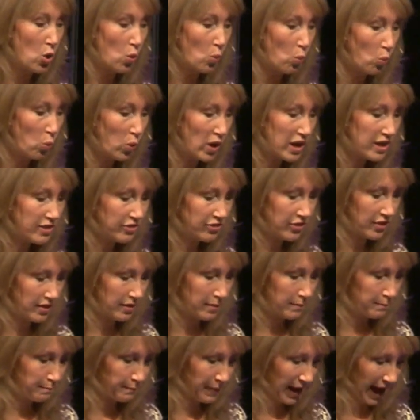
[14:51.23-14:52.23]
with
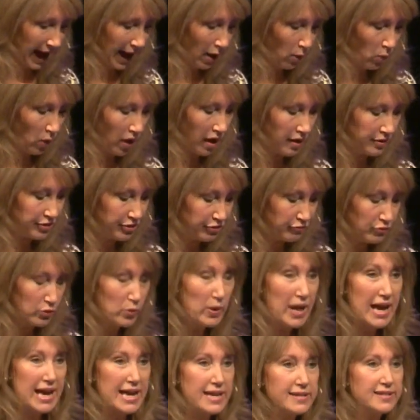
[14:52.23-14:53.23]
power through
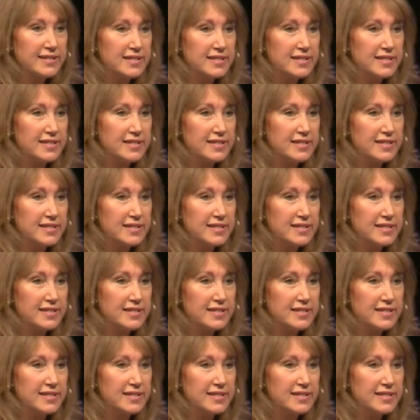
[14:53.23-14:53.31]
his